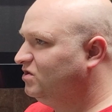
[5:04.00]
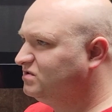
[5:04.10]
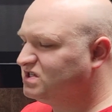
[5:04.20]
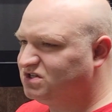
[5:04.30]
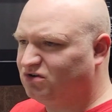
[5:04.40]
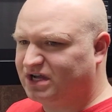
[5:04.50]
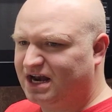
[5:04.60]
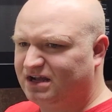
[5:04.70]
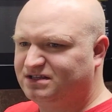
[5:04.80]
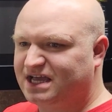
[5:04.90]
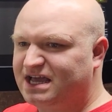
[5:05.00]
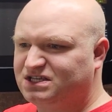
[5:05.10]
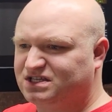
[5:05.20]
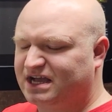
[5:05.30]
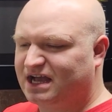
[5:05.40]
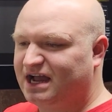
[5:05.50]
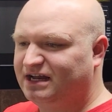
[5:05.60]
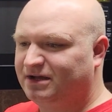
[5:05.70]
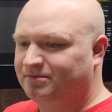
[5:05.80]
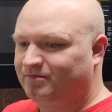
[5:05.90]
can still kind of taste that
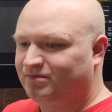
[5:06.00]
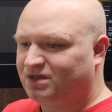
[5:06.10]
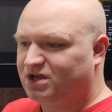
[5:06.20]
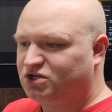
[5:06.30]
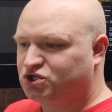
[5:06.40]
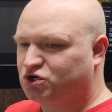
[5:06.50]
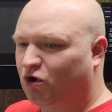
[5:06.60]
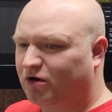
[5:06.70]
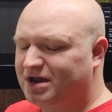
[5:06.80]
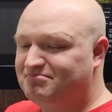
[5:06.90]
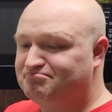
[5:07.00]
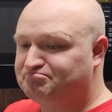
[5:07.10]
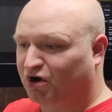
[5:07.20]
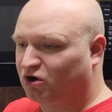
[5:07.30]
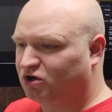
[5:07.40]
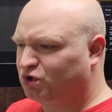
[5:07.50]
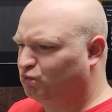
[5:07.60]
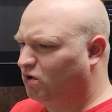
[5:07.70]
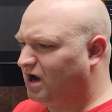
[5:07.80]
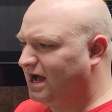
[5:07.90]
kind of charry,
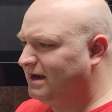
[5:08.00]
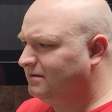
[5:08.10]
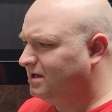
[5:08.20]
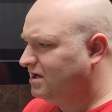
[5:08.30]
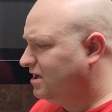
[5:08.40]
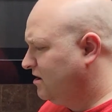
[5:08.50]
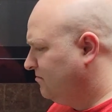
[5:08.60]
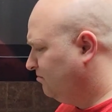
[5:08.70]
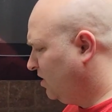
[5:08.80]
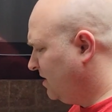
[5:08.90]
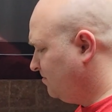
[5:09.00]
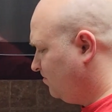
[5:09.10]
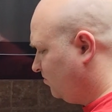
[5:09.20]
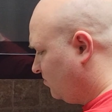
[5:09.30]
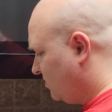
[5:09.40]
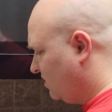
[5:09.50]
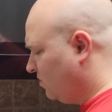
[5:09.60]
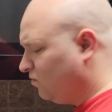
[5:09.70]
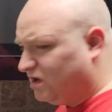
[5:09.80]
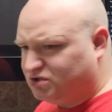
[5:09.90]
burned wine, but
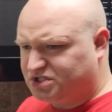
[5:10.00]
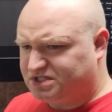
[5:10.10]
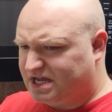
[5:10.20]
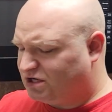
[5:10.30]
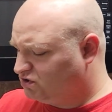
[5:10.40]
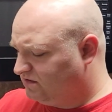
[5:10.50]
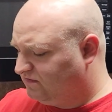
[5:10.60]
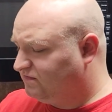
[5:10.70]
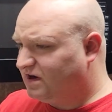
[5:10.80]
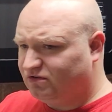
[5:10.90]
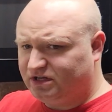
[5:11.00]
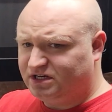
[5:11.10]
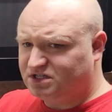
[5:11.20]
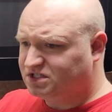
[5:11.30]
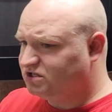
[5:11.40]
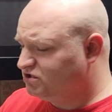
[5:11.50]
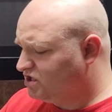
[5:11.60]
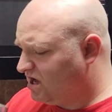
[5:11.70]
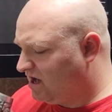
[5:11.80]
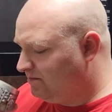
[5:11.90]
the Welch's actually fairly does a good
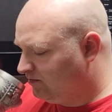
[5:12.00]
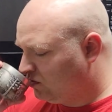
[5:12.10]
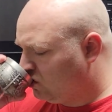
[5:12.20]
job